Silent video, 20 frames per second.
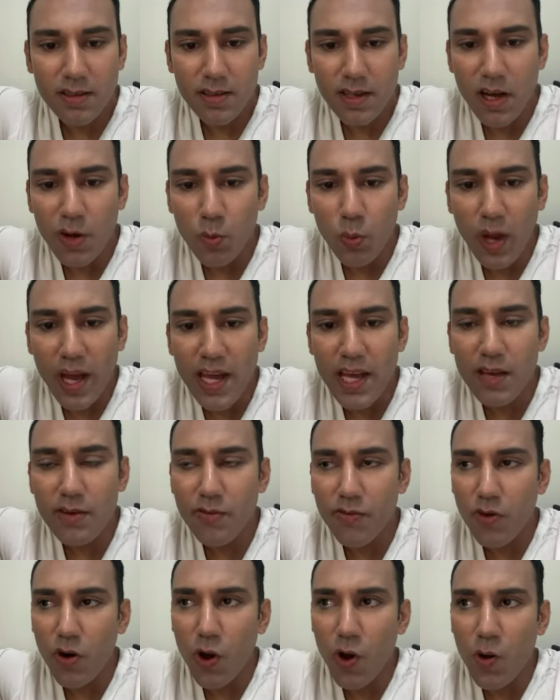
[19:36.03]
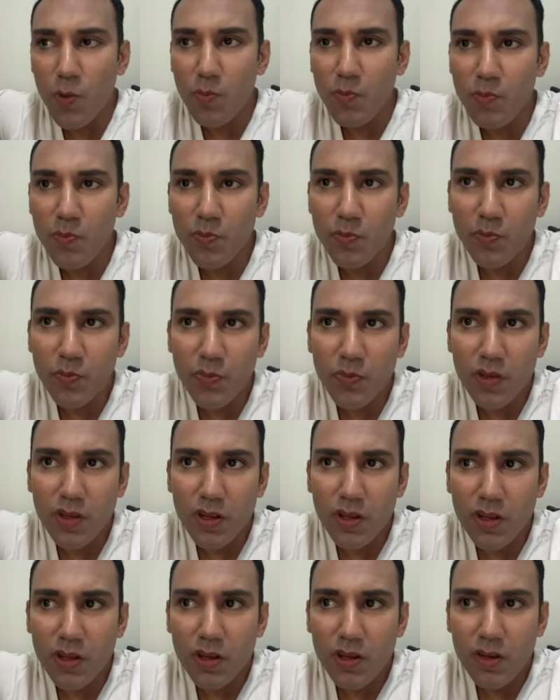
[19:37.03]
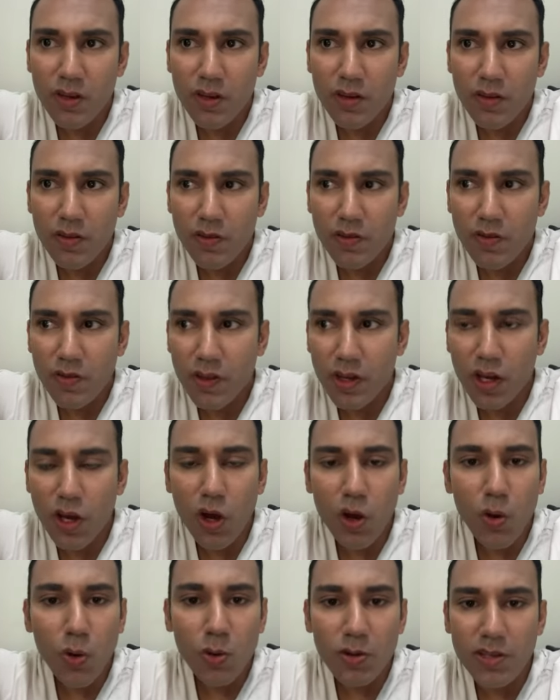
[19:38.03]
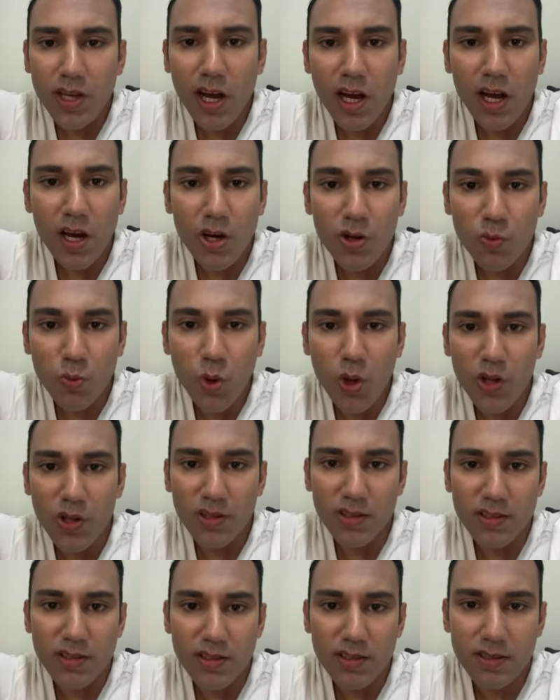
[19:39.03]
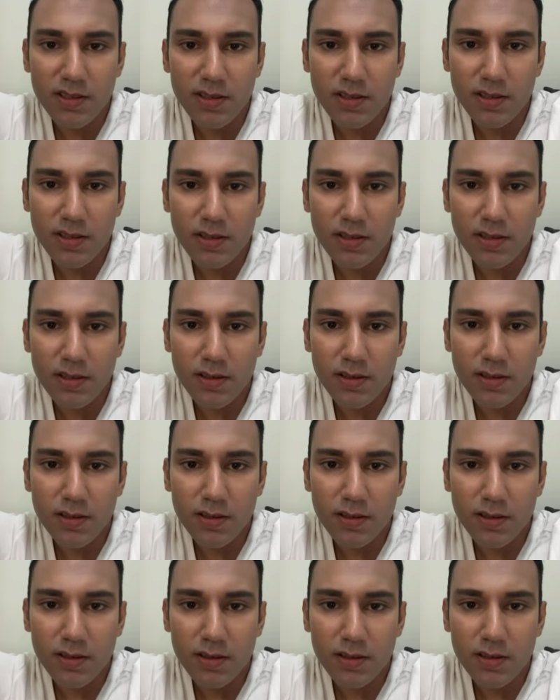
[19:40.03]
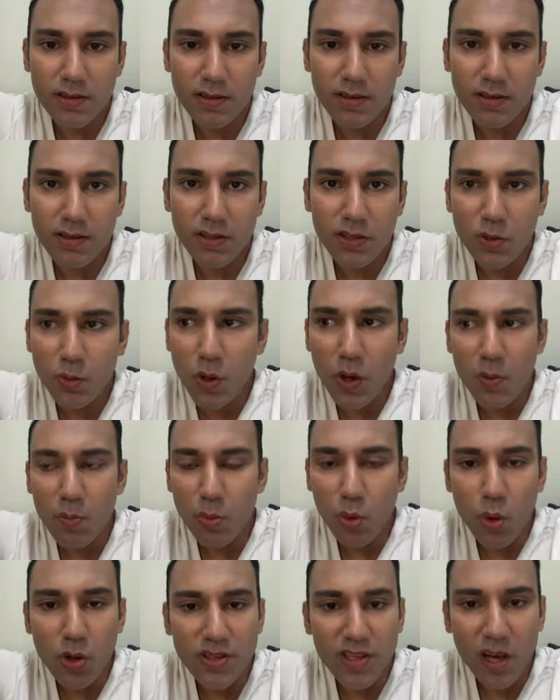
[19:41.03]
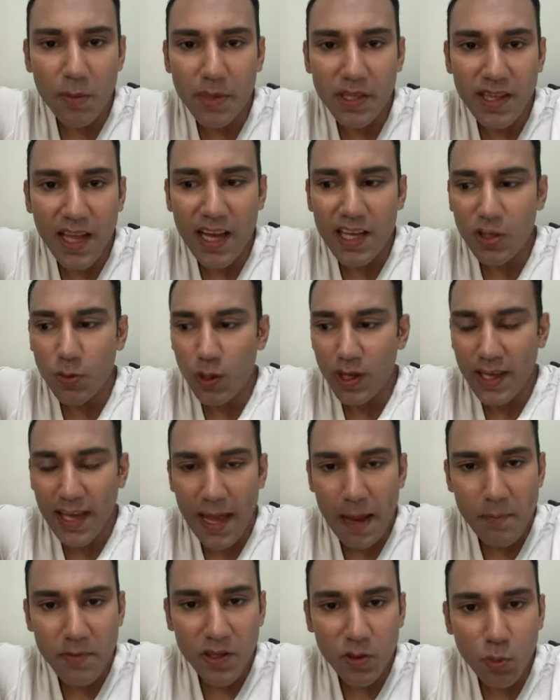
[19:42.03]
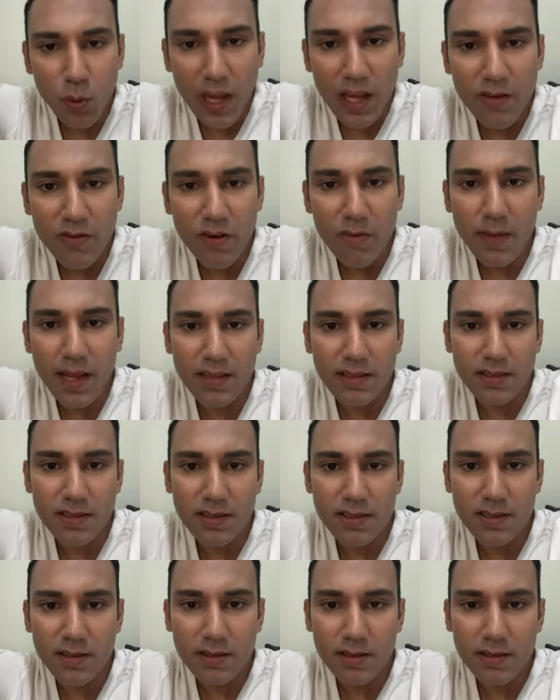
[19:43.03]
away from the cold, hard world. You weren't brought up in that, you were kept away from it.